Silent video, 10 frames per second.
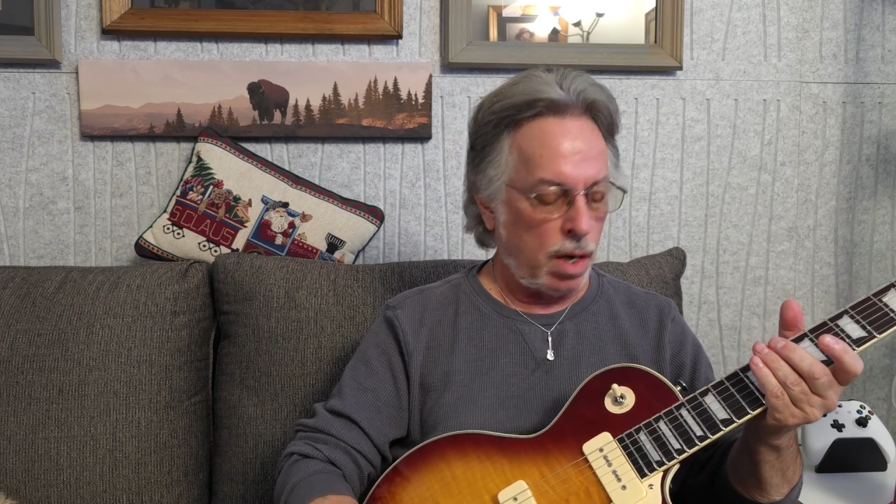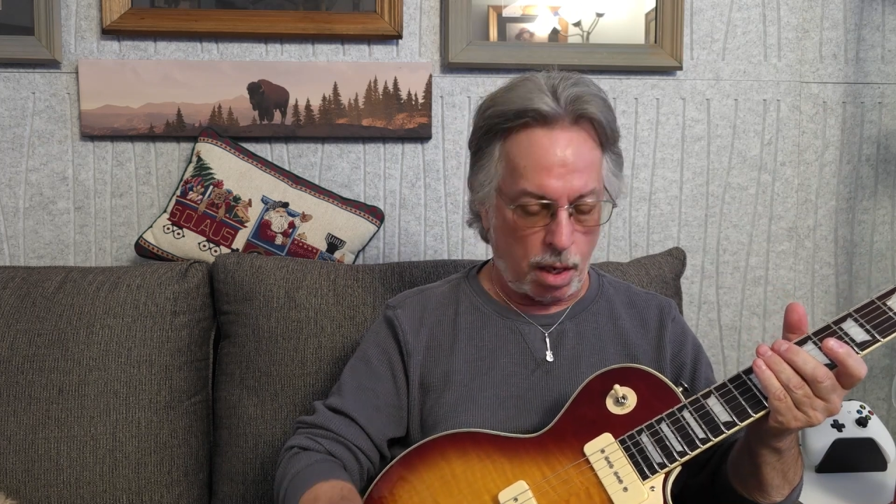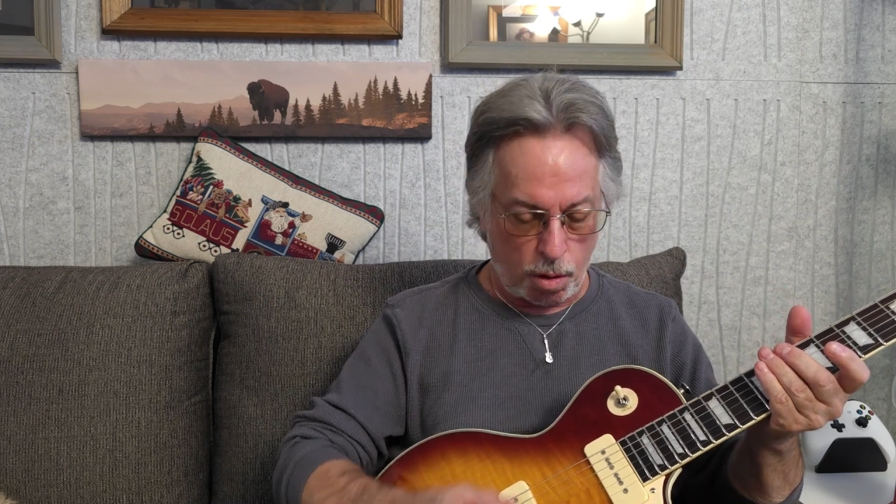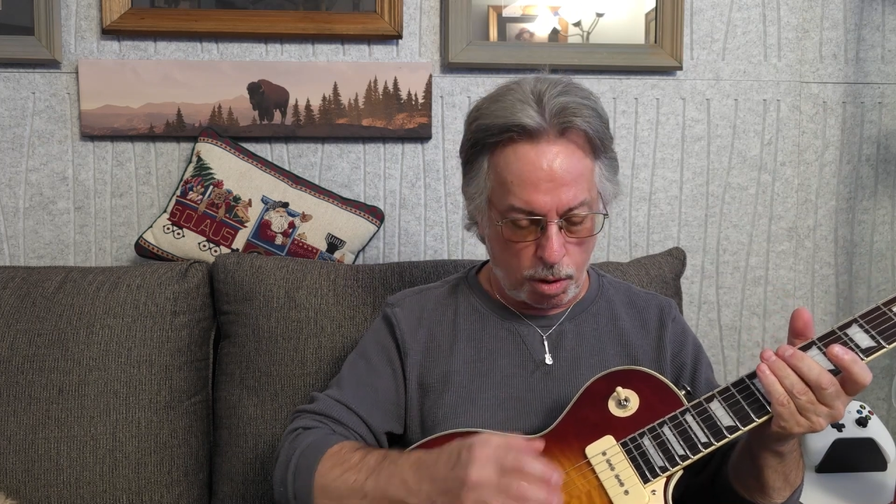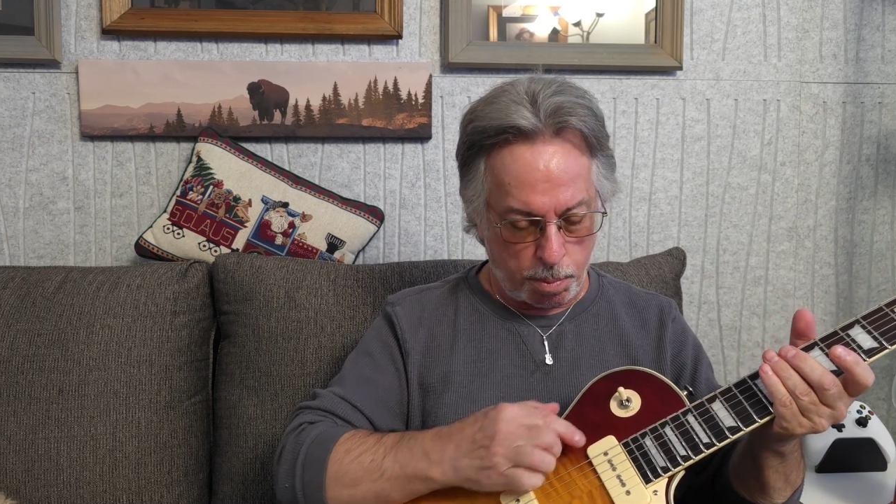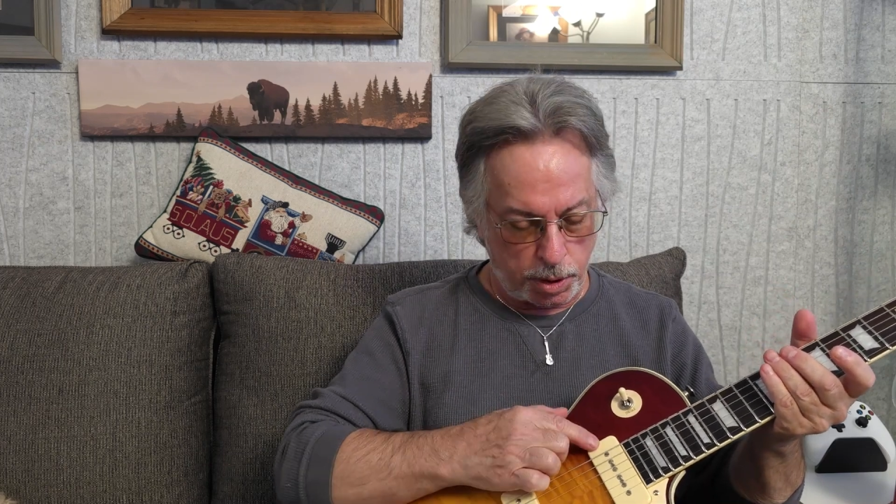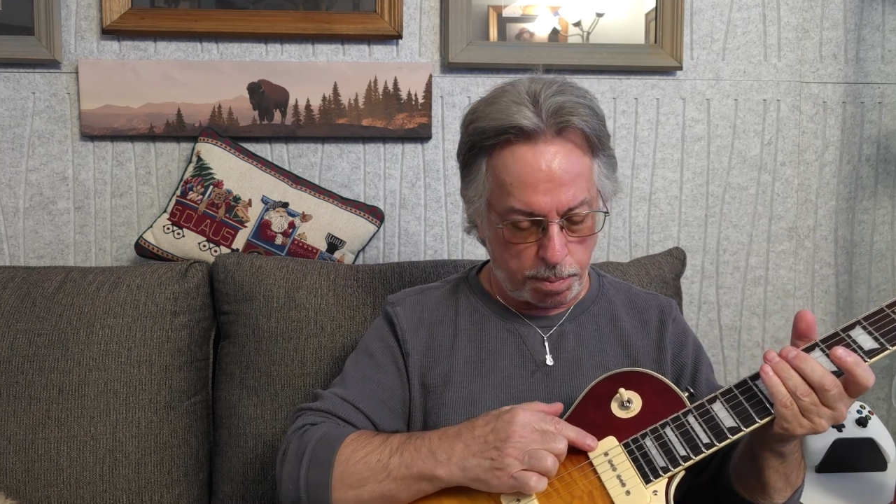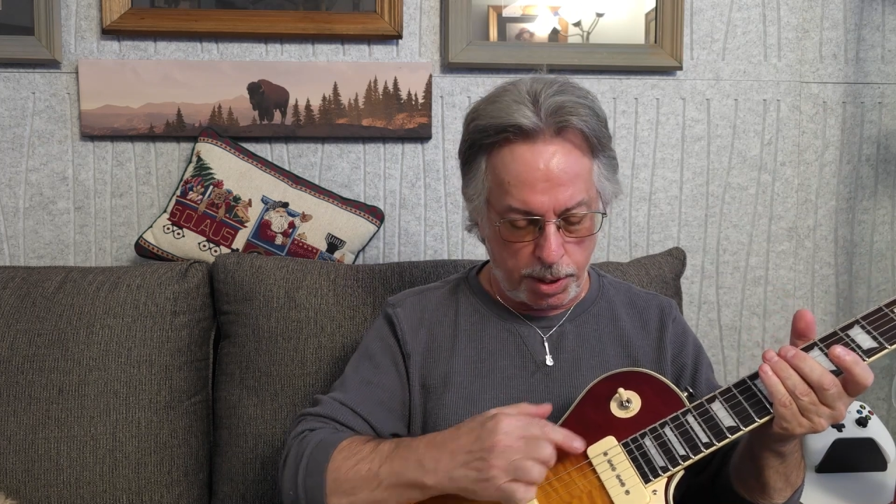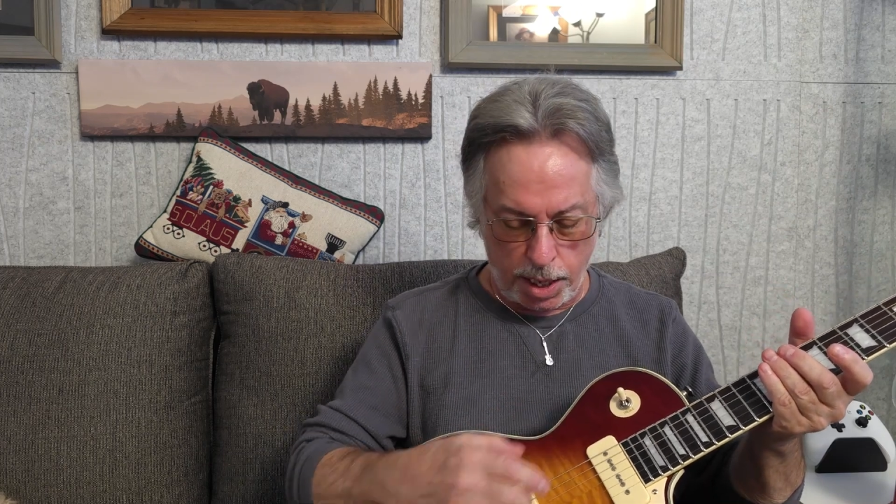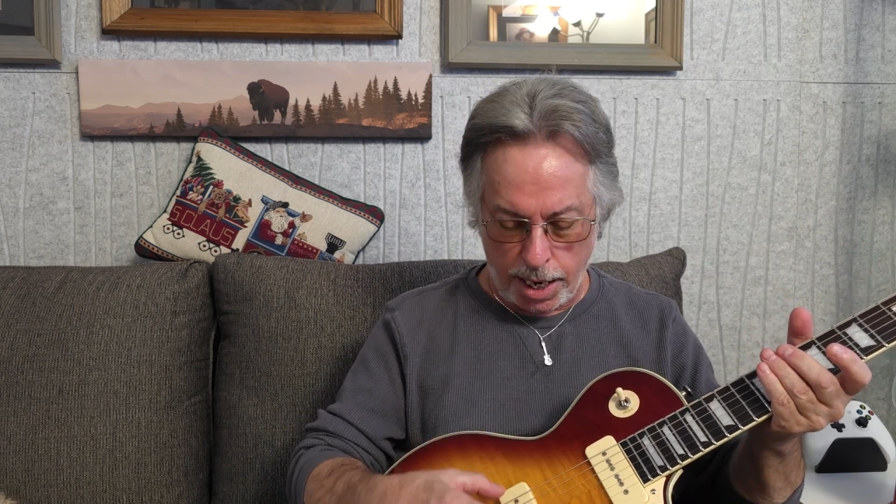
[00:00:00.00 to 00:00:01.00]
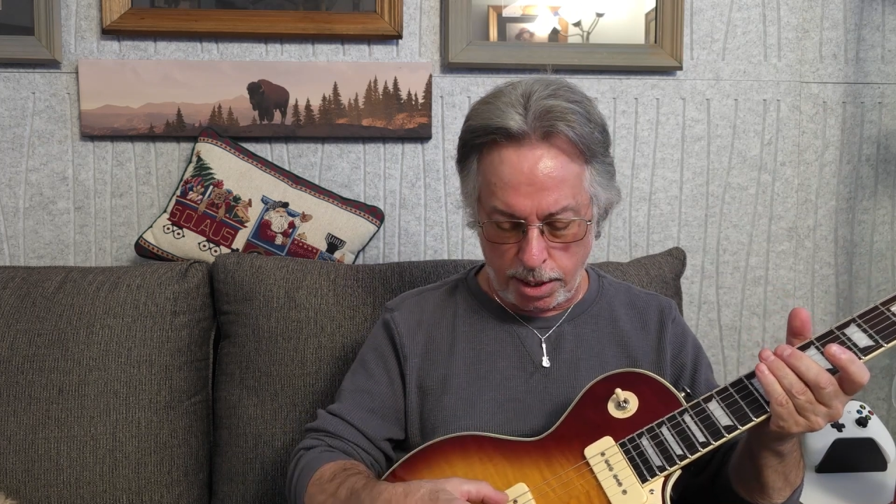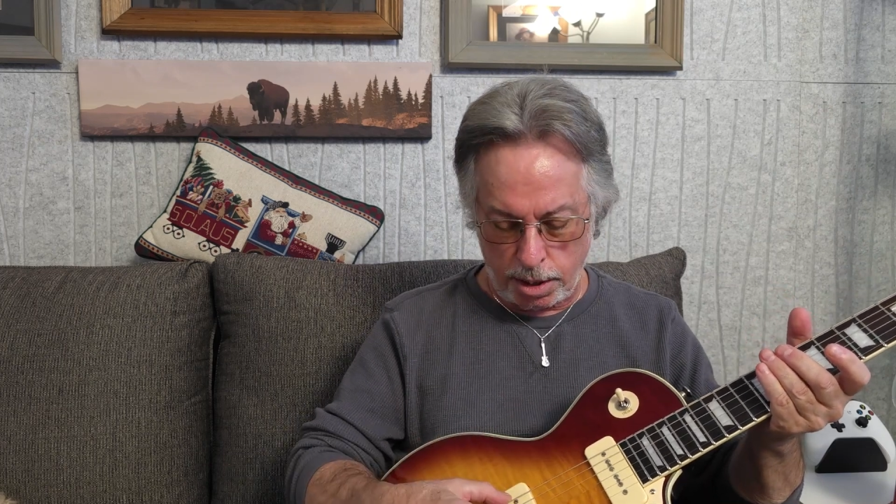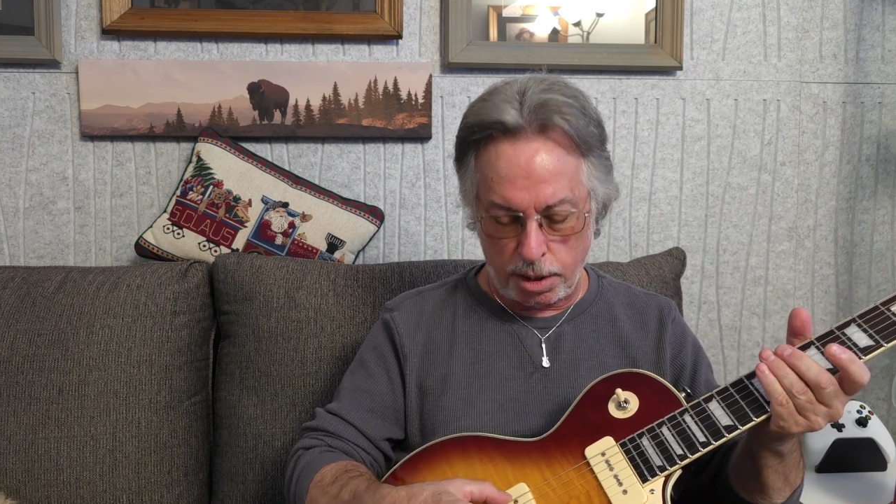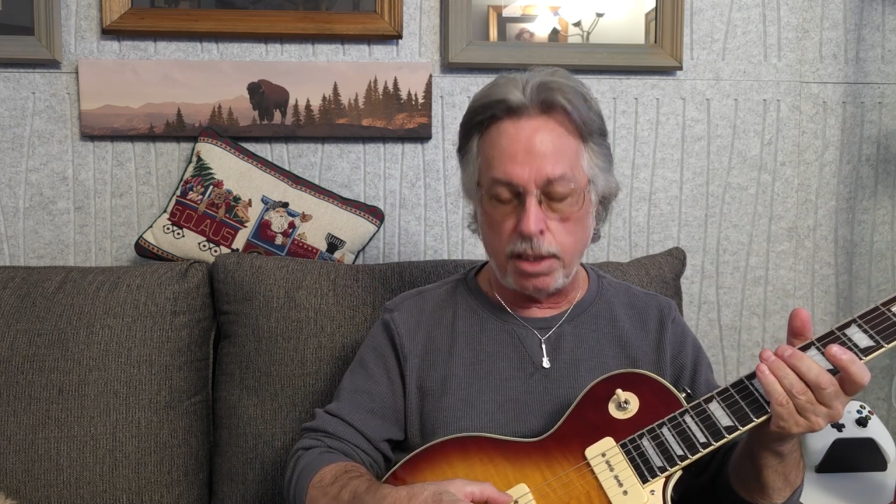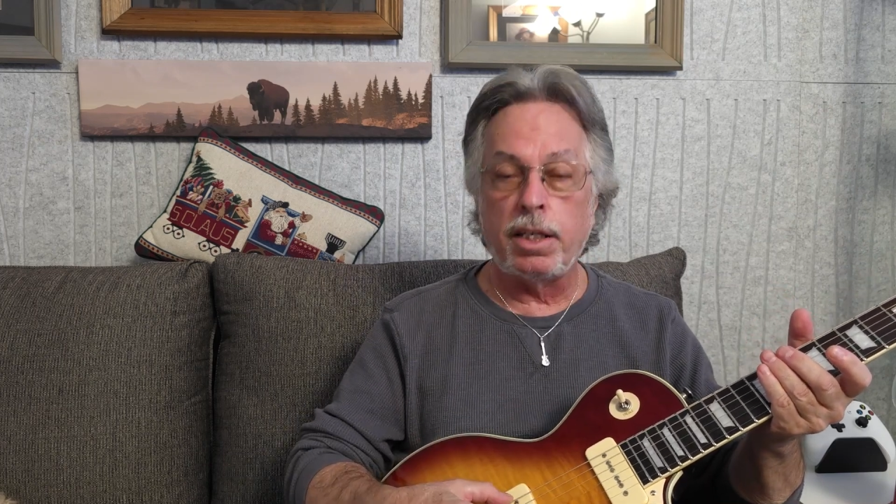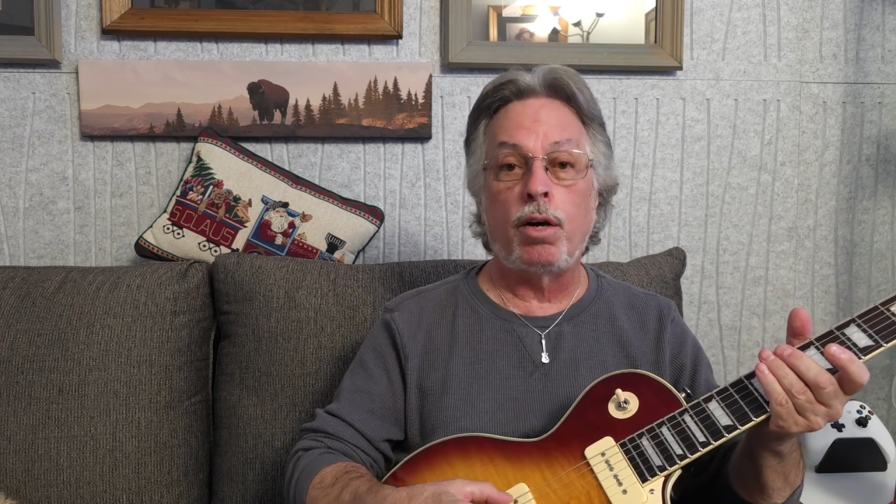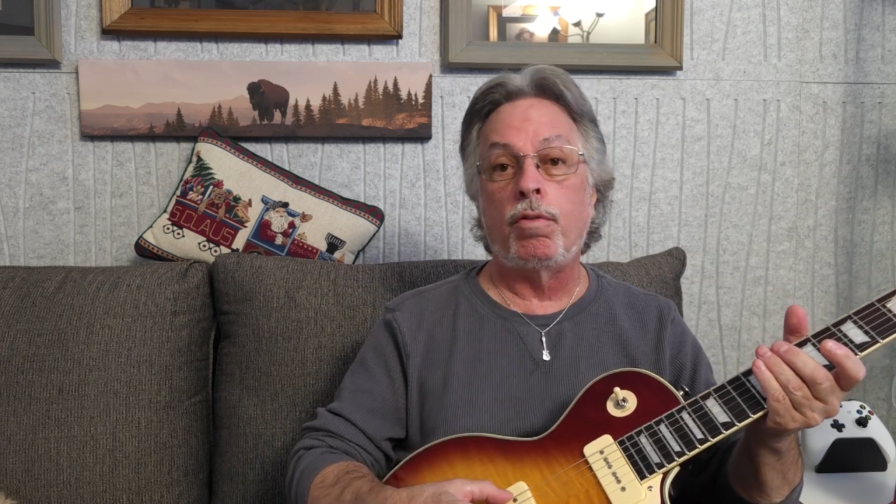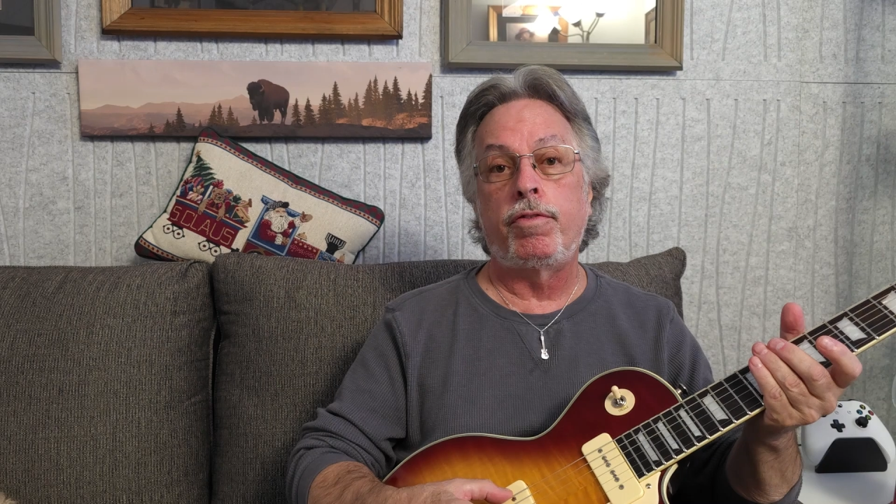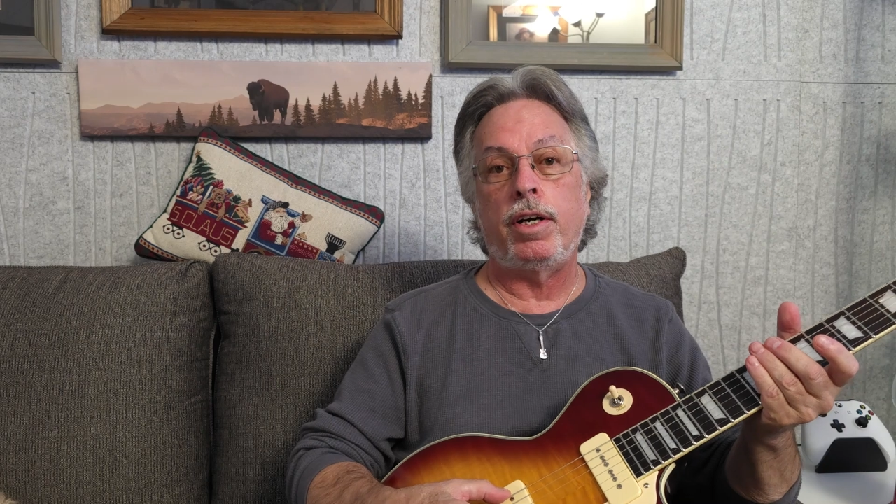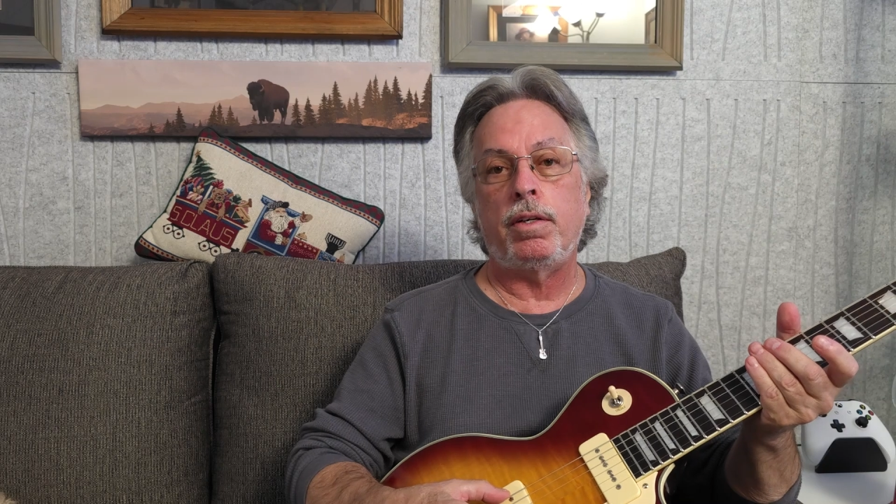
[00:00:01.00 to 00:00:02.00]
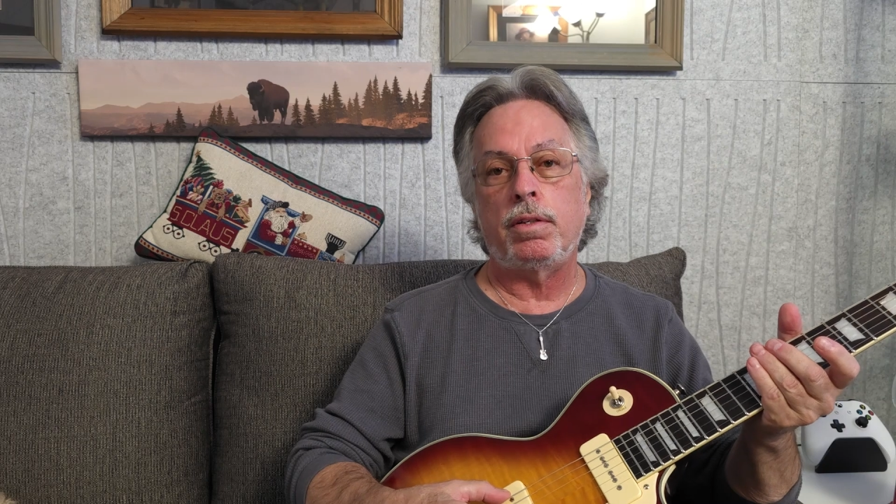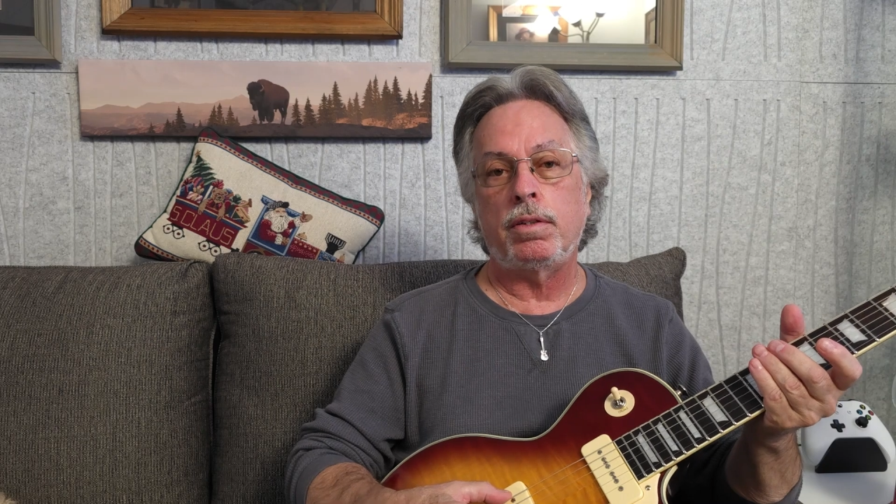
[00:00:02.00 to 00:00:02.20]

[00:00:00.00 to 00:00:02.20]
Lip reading: I go to put the P90s in, they don't fit.